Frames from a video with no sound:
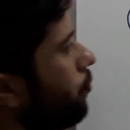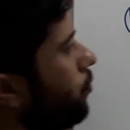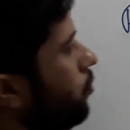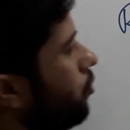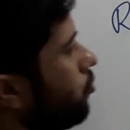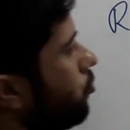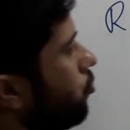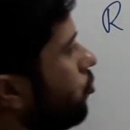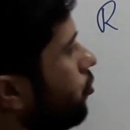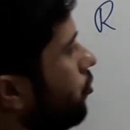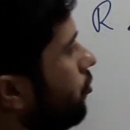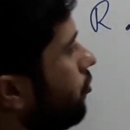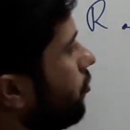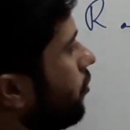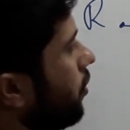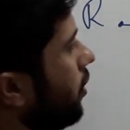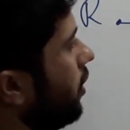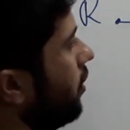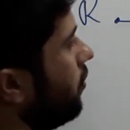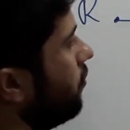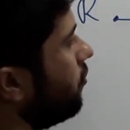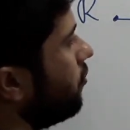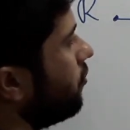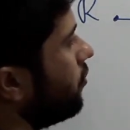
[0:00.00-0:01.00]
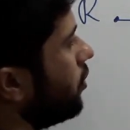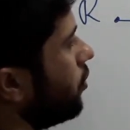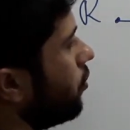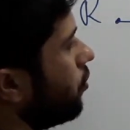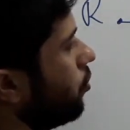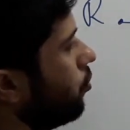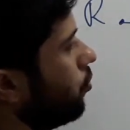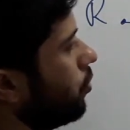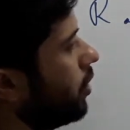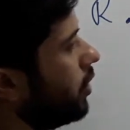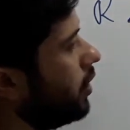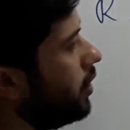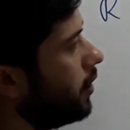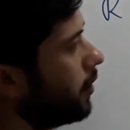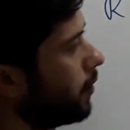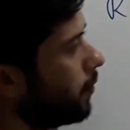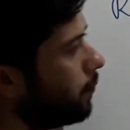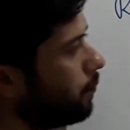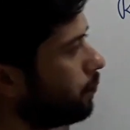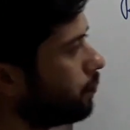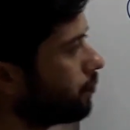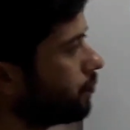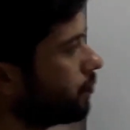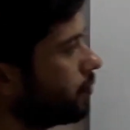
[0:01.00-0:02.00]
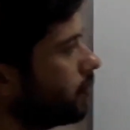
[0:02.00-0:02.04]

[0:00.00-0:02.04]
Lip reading: produce a 0 here.